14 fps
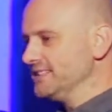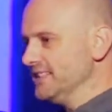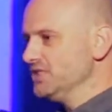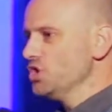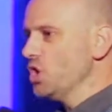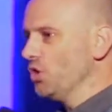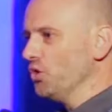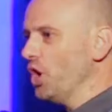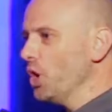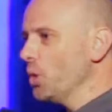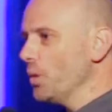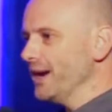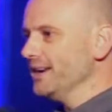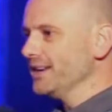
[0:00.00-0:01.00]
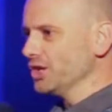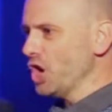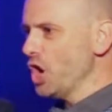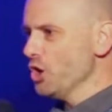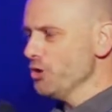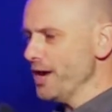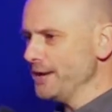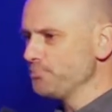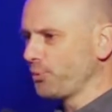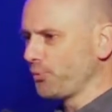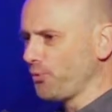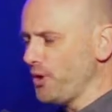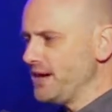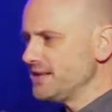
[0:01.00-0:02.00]
did not know where to go. They
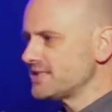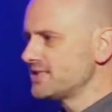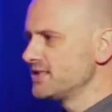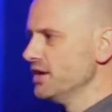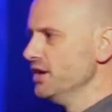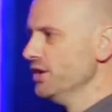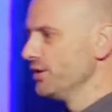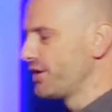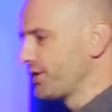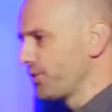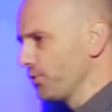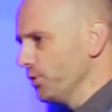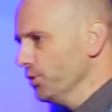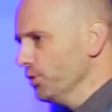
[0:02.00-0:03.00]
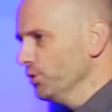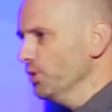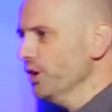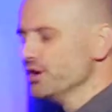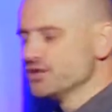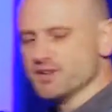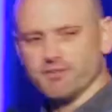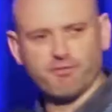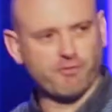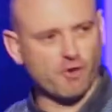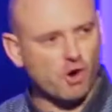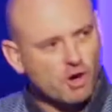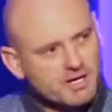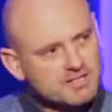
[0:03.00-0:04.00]
pressed through to
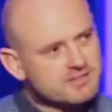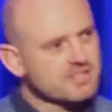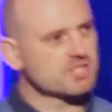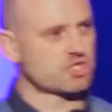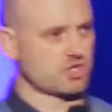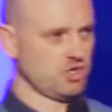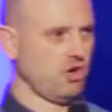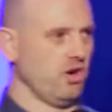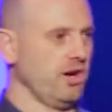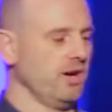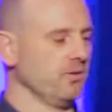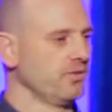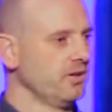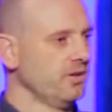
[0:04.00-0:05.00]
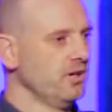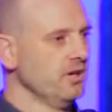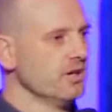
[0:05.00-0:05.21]
find this child